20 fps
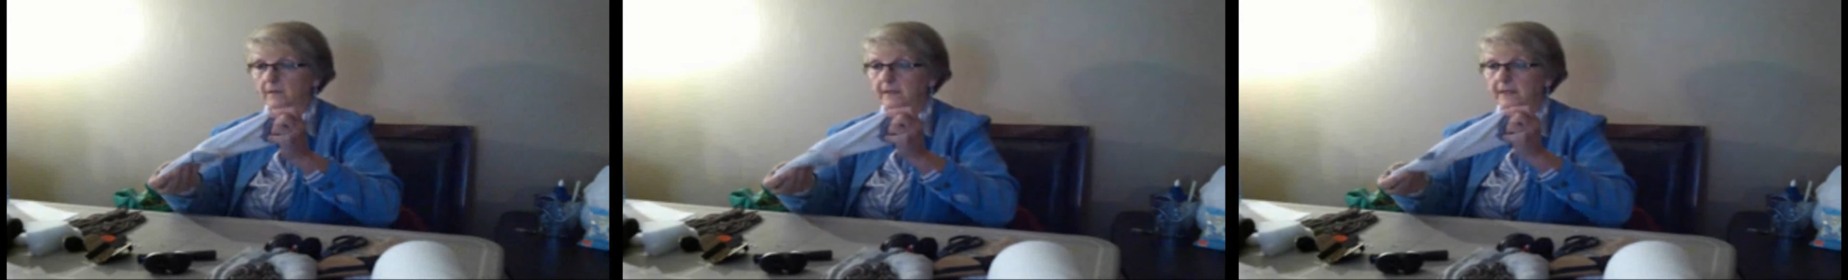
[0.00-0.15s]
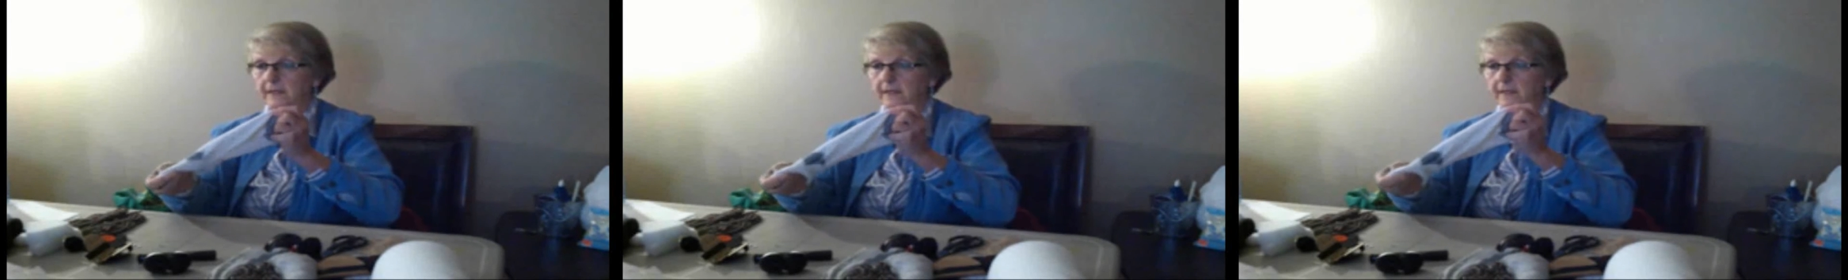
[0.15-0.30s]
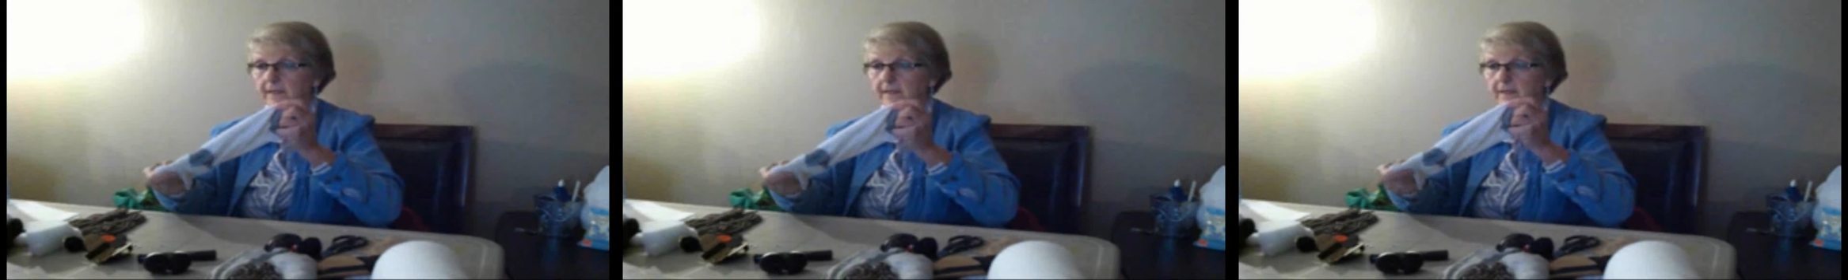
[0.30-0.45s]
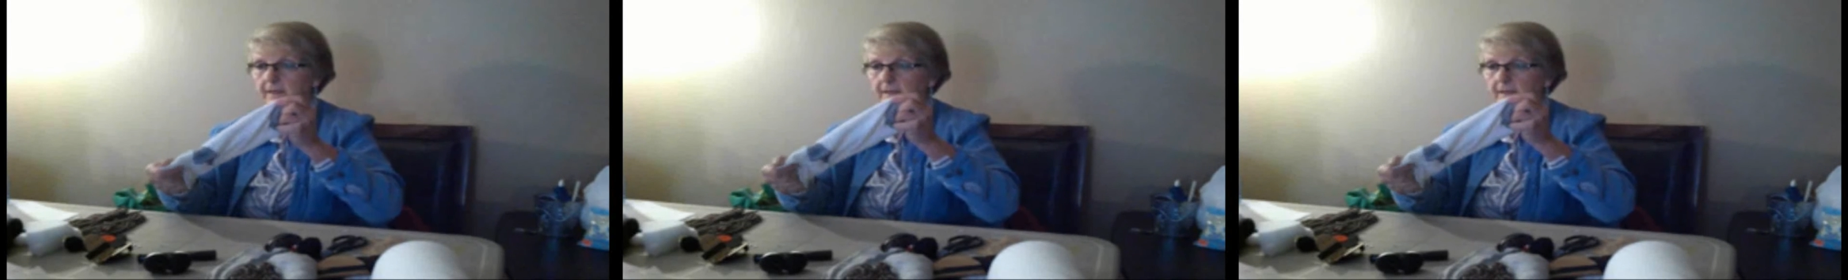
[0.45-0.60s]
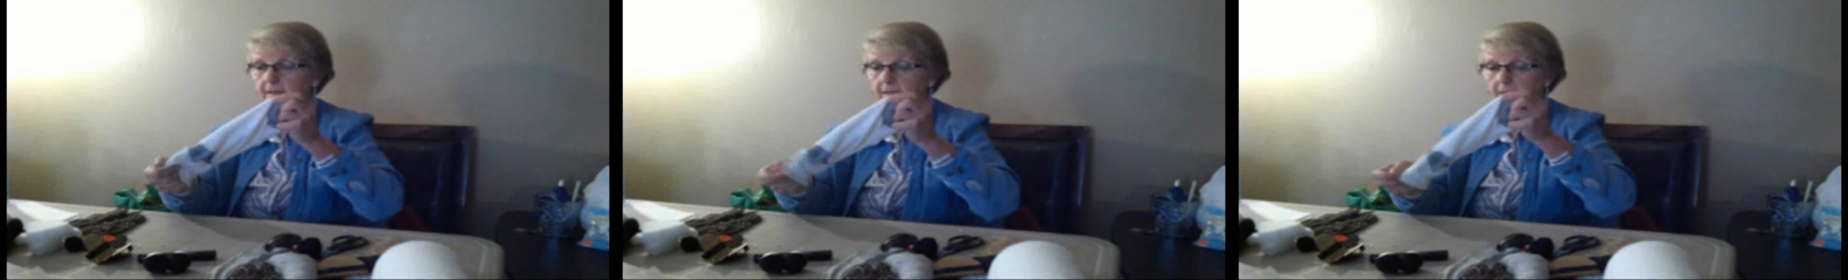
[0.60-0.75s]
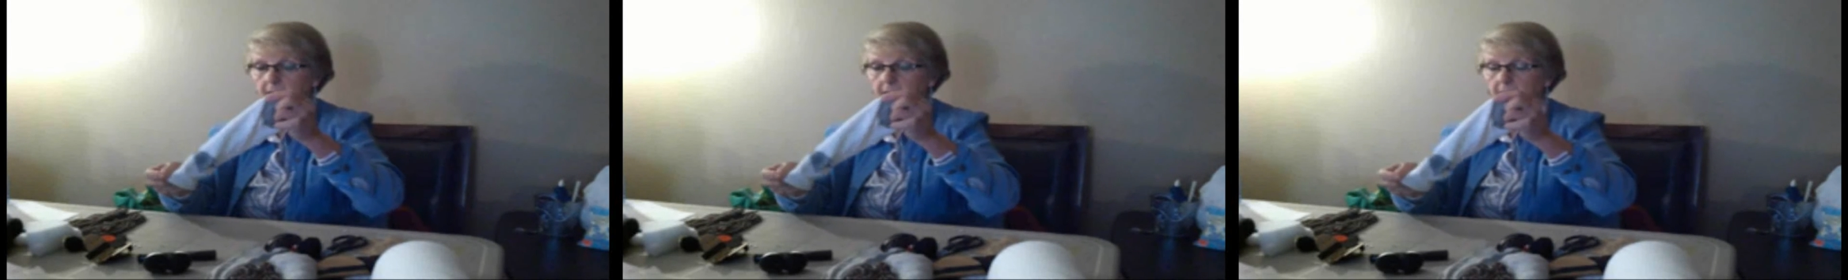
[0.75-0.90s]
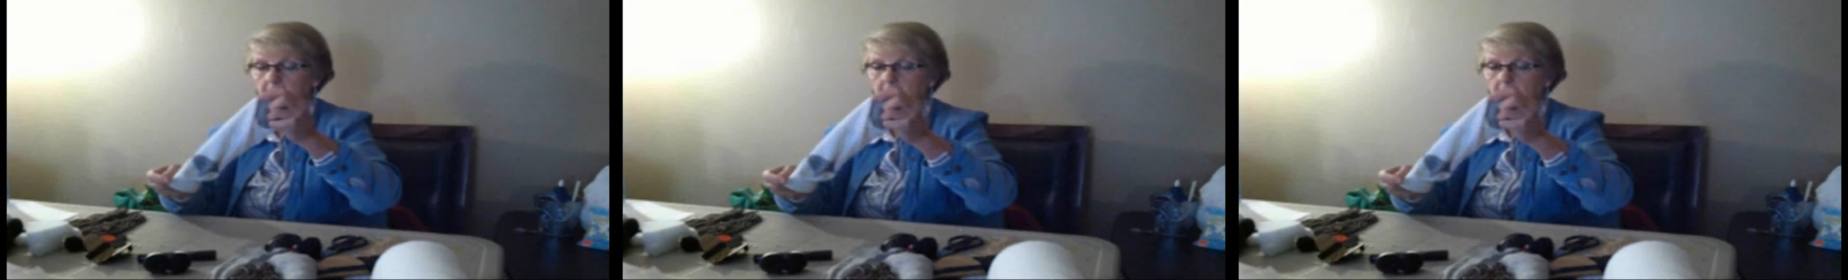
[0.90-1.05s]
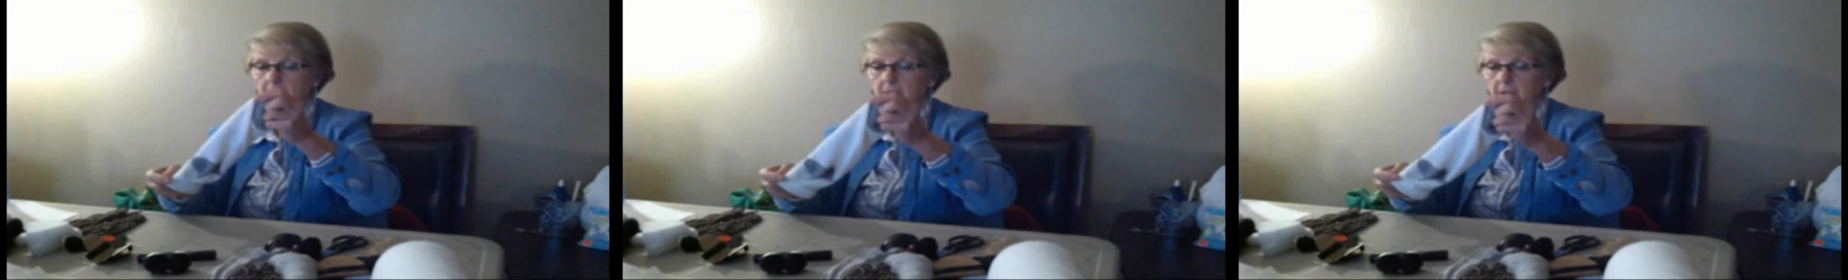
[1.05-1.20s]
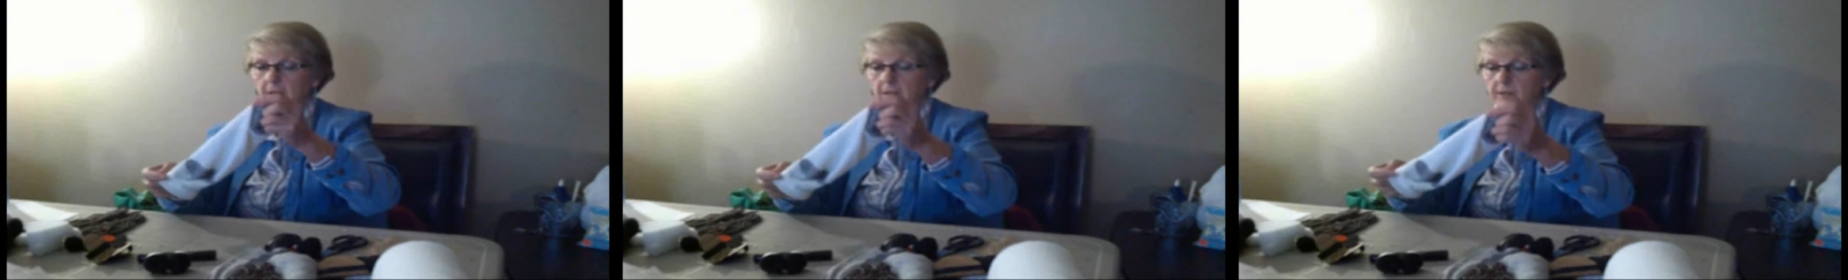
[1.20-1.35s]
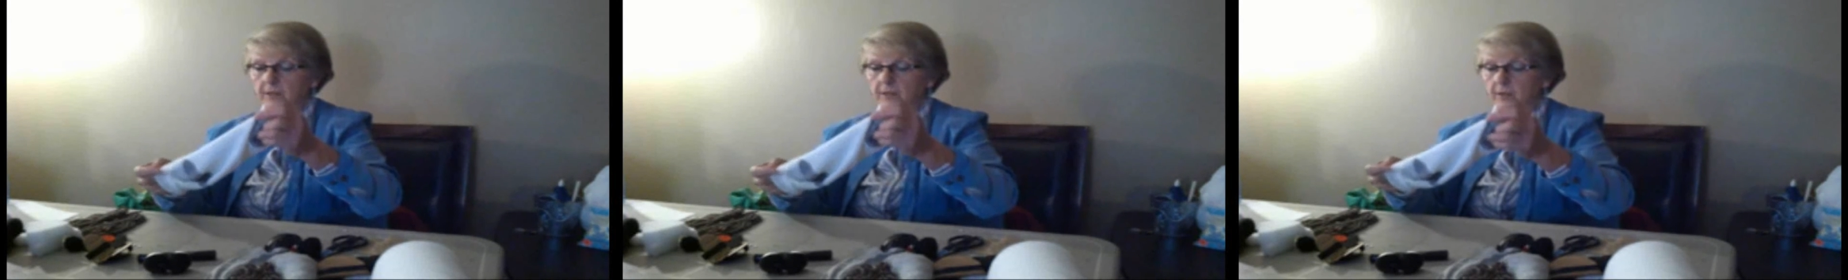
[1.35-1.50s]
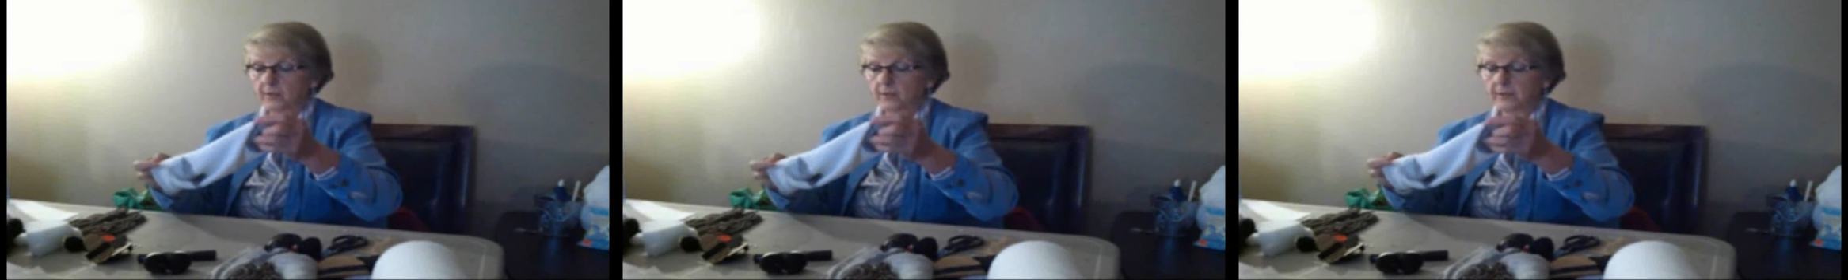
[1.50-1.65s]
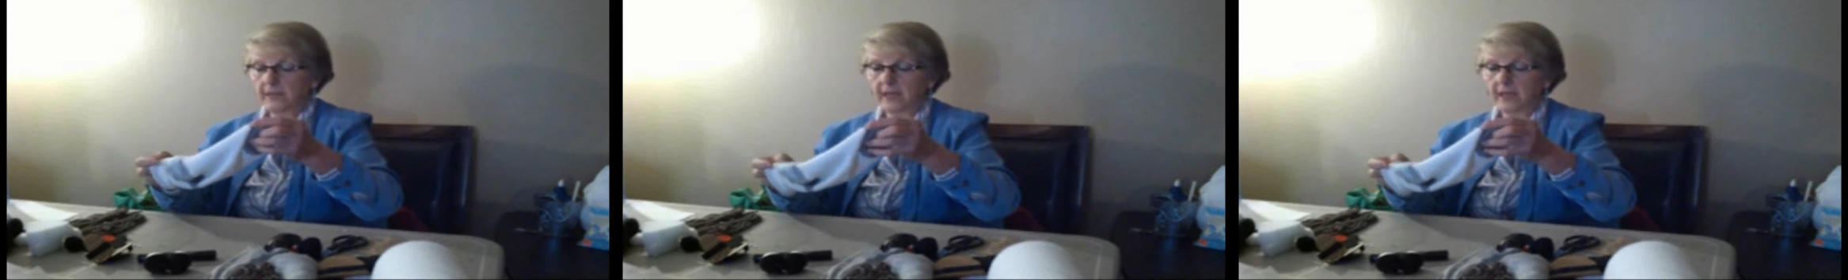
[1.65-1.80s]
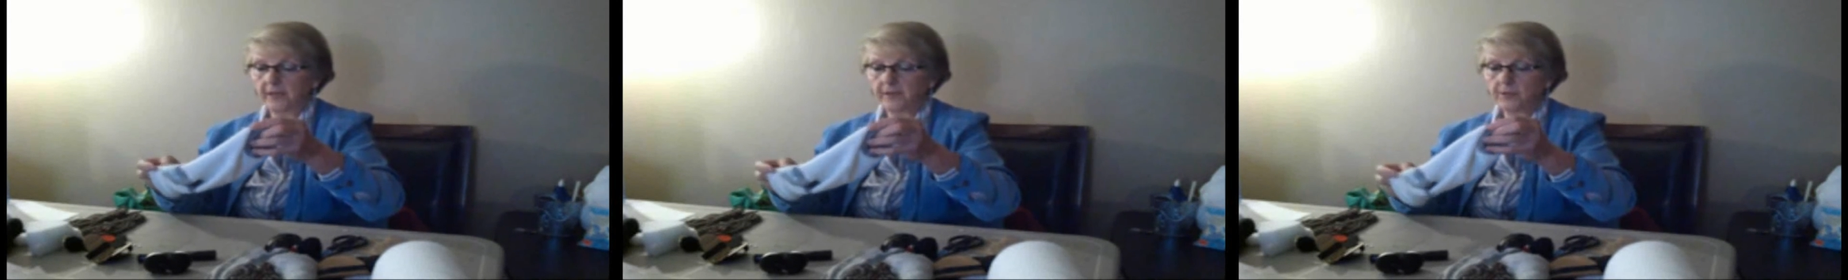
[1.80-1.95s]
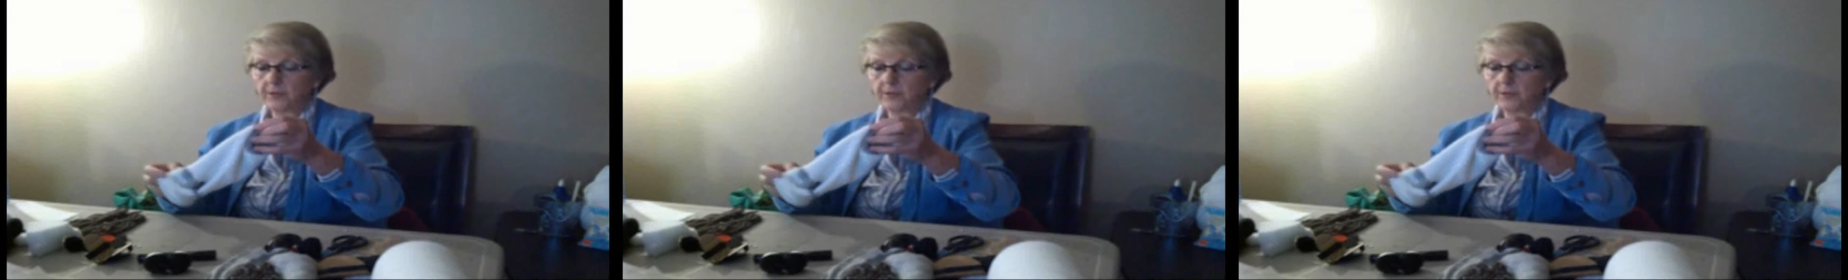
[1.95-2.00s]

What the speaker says: Okay. So now